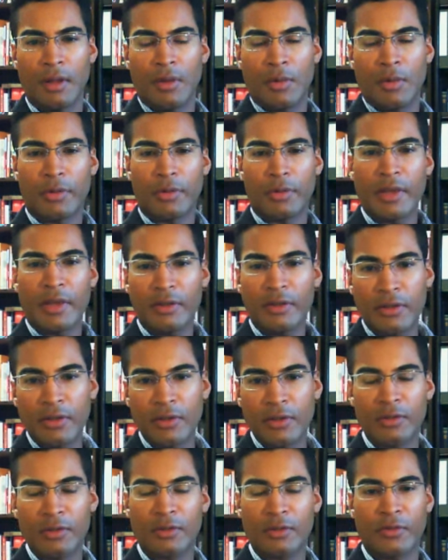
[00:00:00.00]
Well, thank
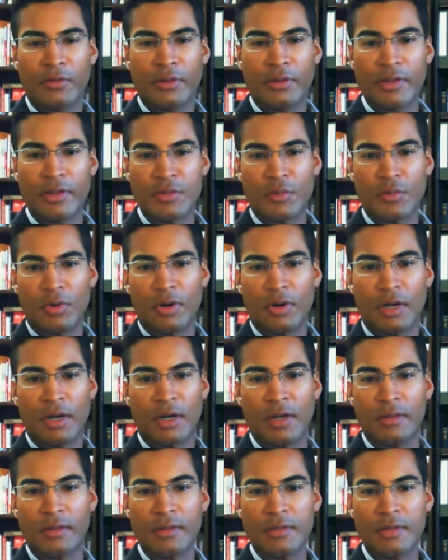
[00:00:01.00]
you for this, Rohan.